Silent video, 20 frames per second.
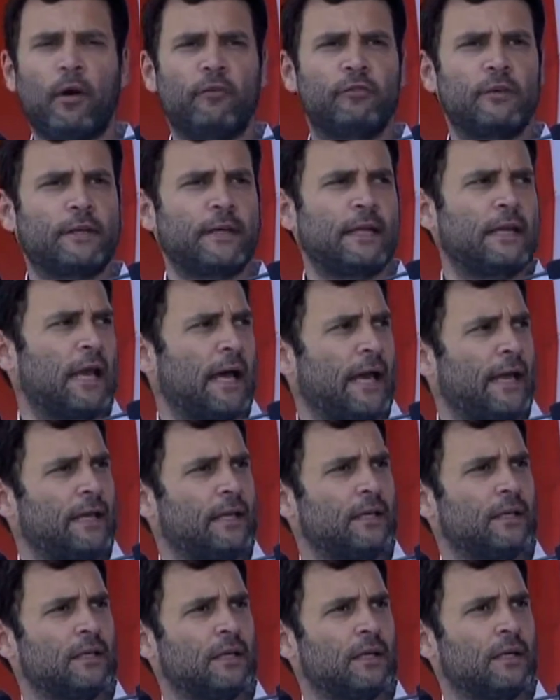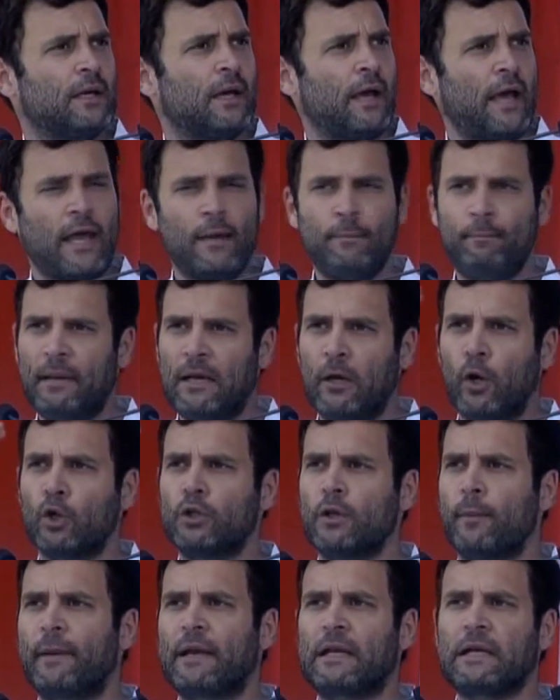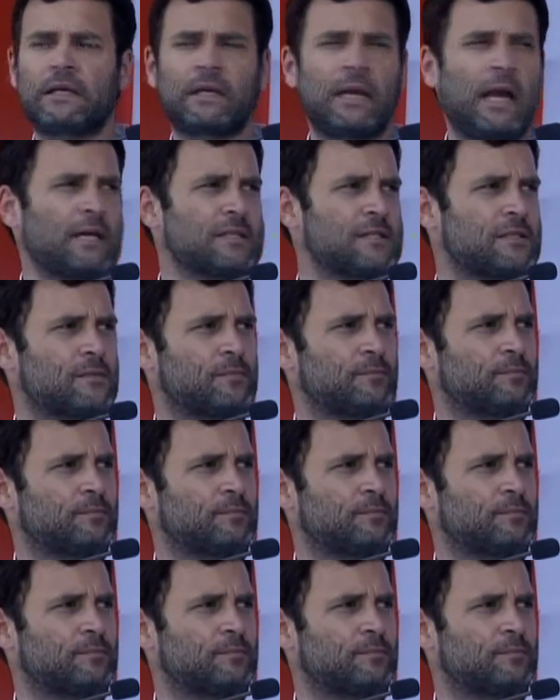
poverty line and below the middle class.